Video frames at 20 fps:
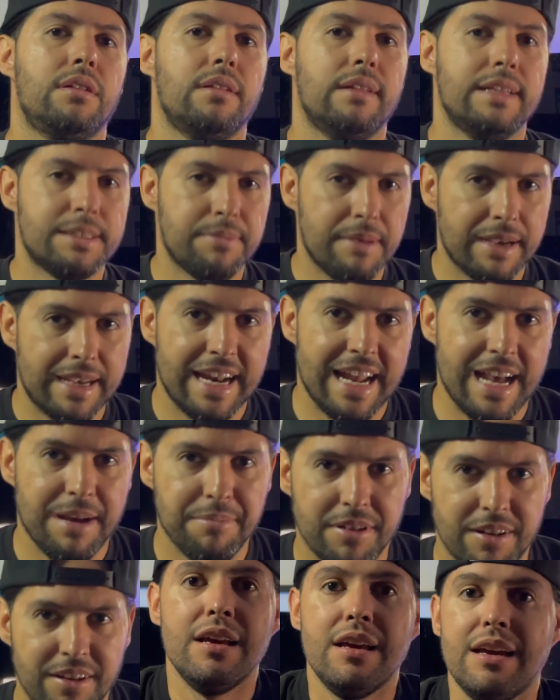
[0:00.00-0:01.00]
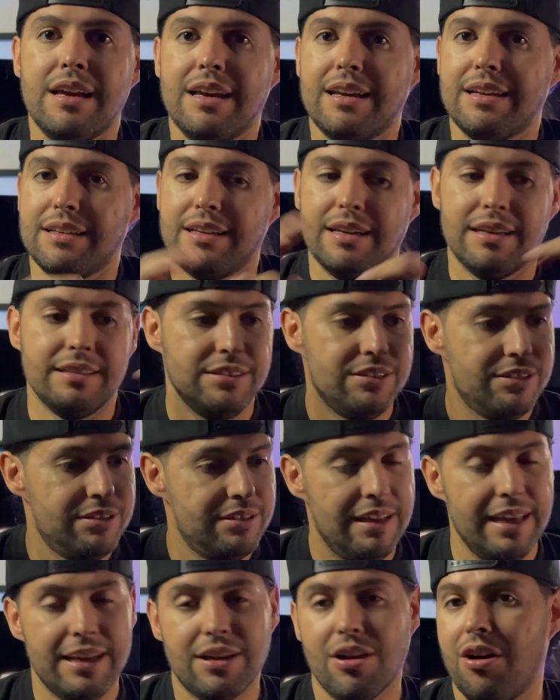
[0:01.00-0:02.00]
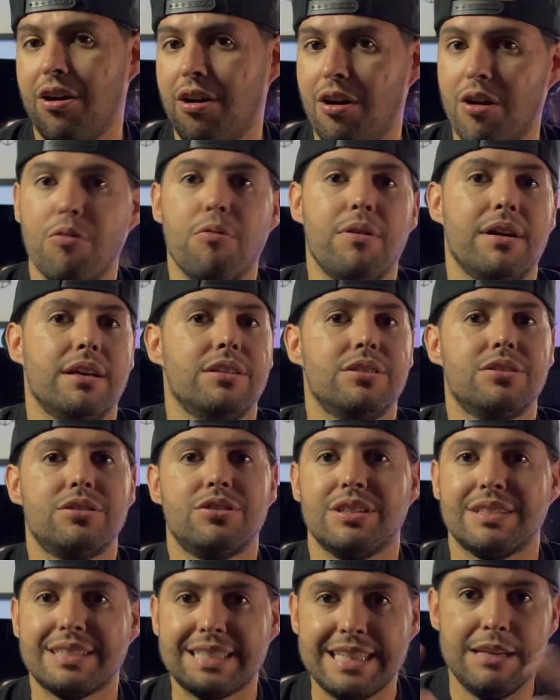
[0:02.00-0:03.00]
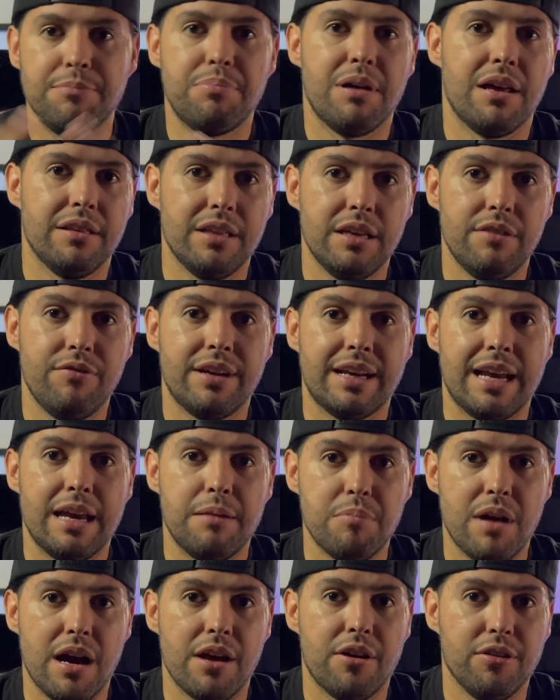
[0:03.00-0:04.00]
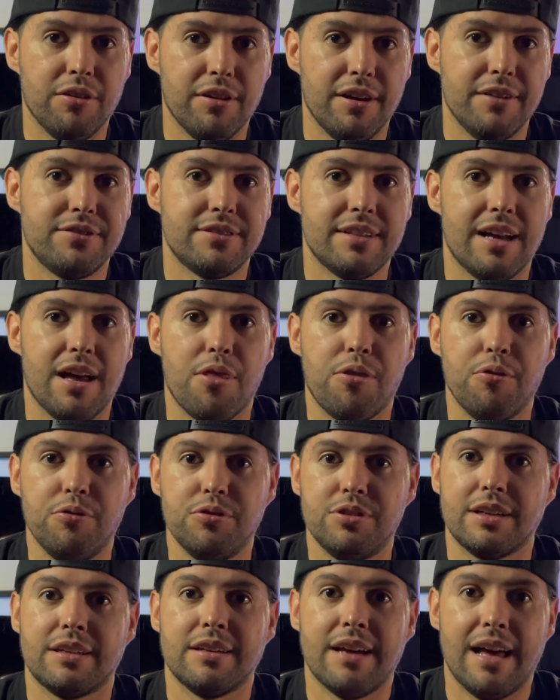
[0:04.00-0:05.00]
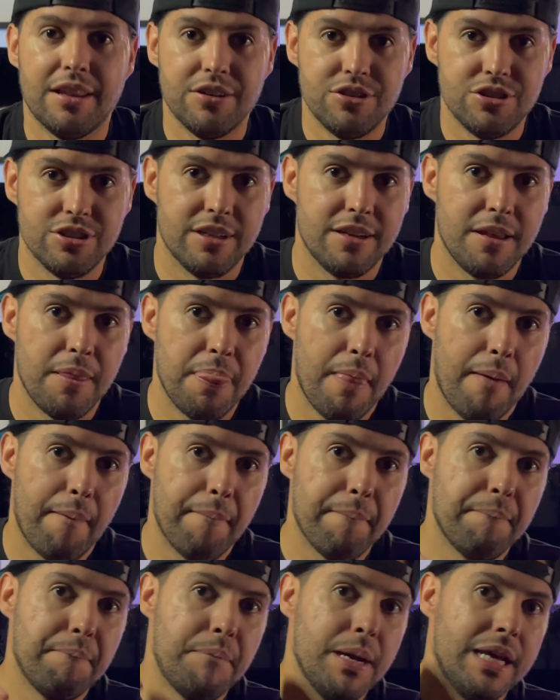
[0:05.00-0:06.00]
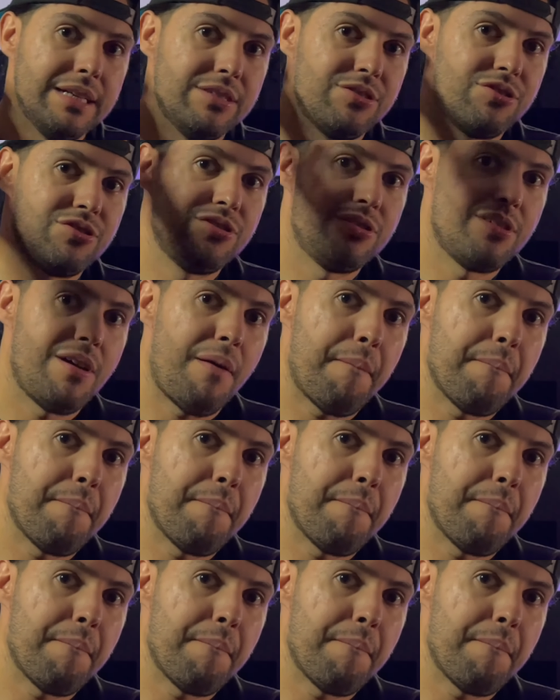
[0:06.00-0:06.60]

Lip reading: Let's make it happen. And like always, just keep on living a modern lifestyle through technology. Peace.